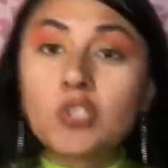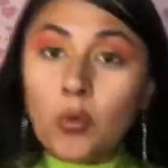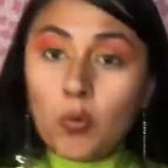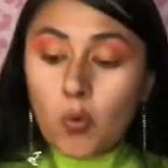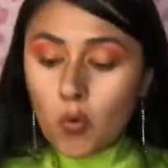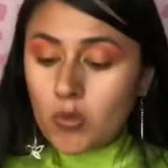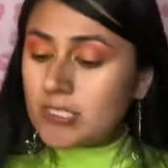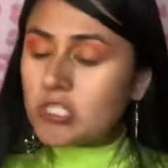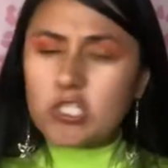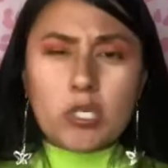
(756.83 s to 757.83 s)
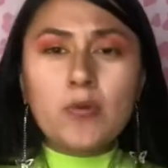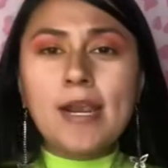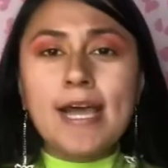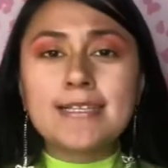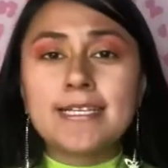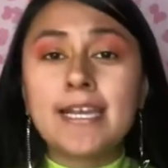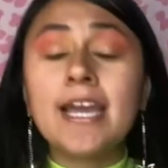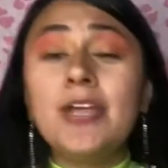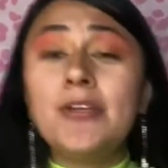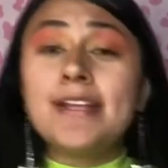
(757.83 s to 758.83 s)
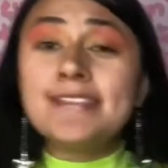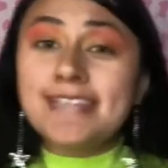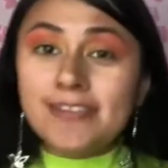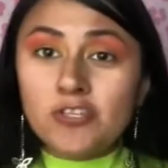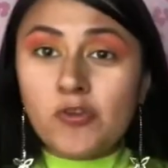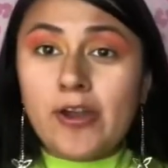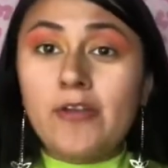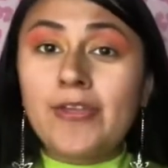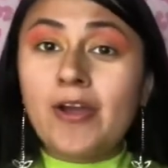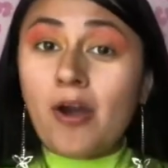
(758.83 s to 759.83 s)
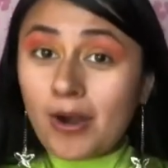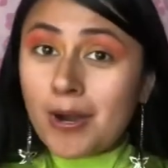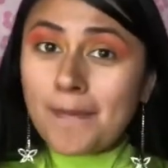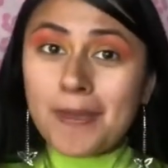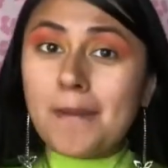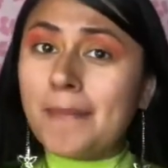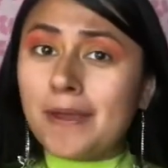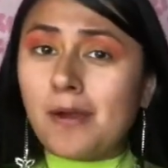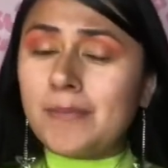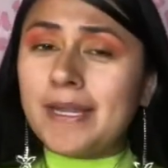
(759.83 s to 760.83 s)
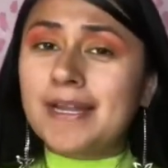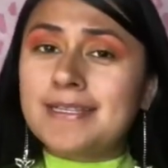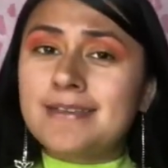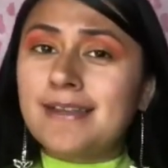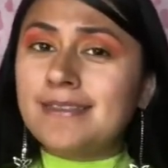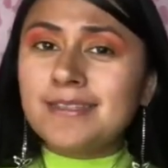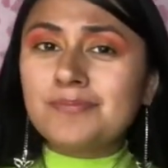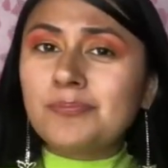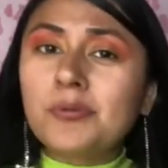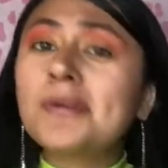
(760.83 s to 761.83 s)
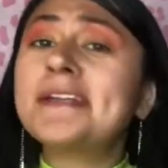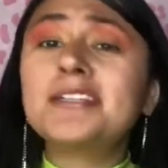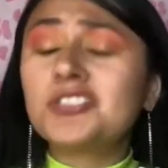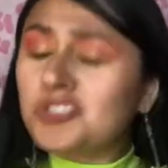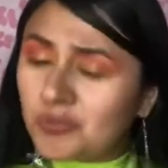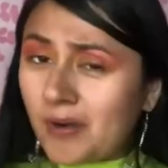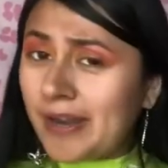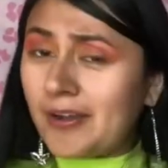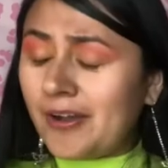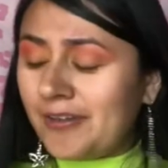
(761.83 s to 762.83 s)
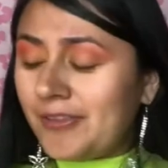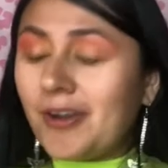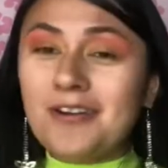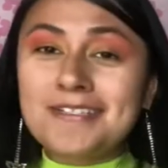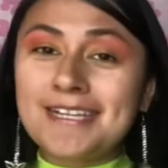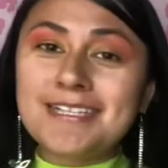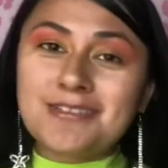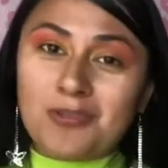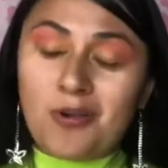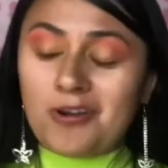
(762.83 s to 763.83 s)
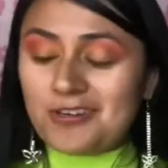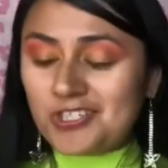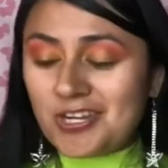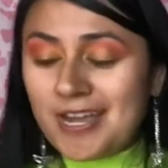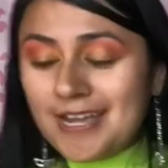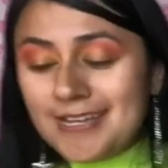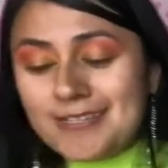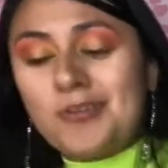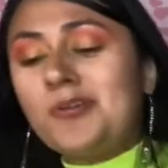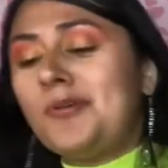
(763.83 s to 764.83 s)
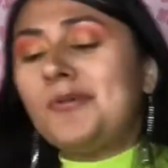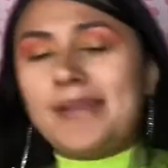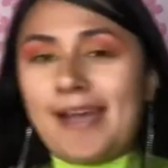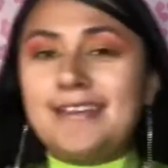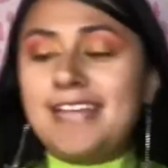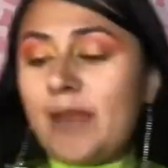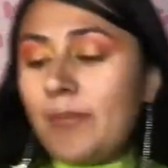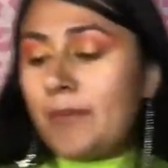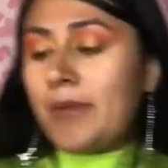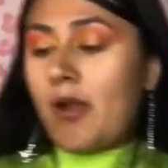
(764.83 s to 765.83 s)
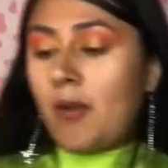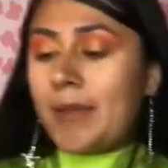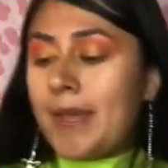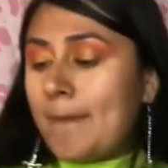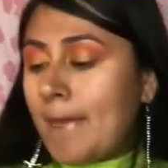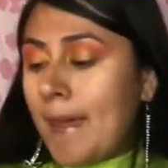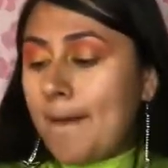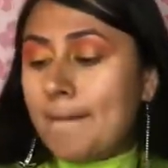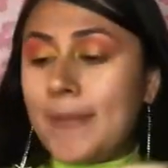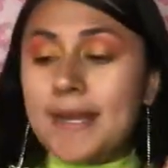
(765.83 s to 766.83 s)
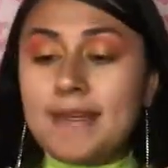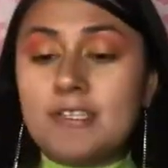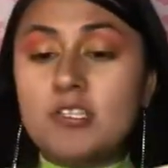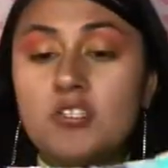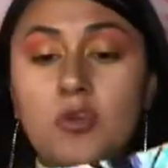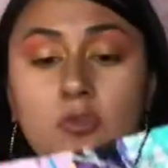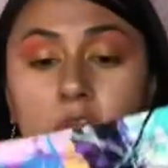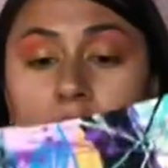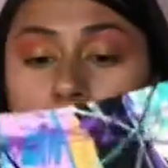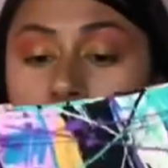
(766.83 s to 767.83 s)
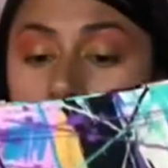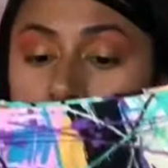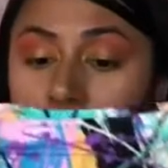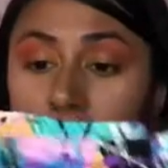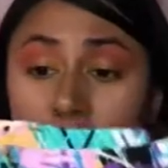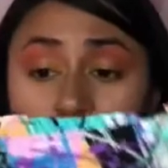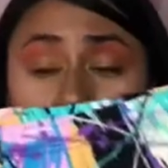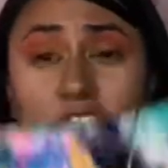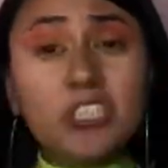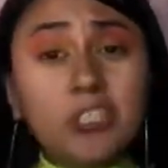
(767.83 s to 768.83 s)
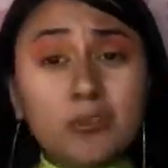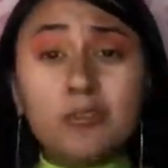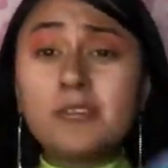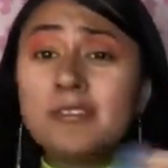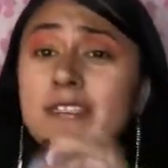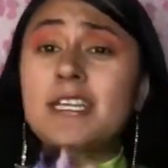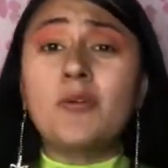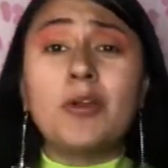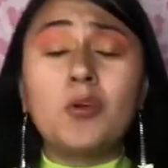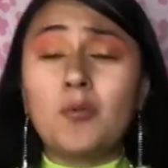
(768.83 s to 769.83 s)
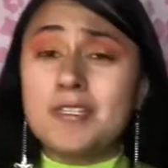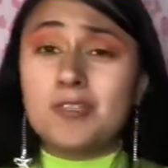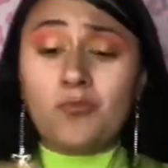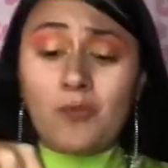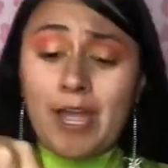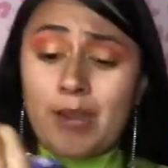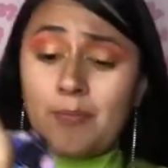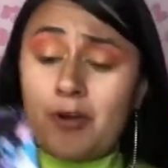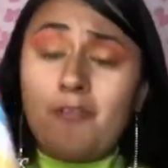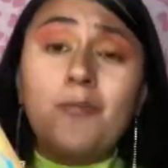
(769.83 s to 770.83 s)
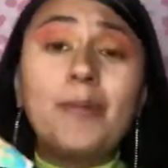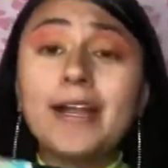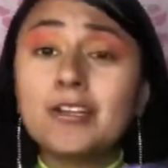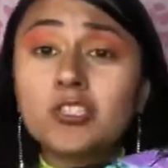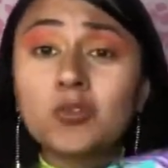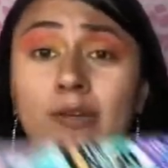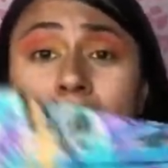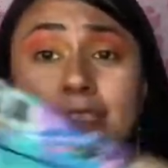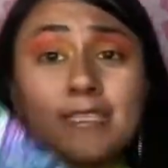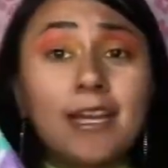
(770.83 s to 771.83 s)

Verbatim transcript: So cool, so classic. You can see in the try on, they are a bit big on me. It's not the prettiest try on. They are a size large. So yeah, tad bit big on me, but so cute for my active chicas chicos, anyone who wants a rad pair of biker shorts.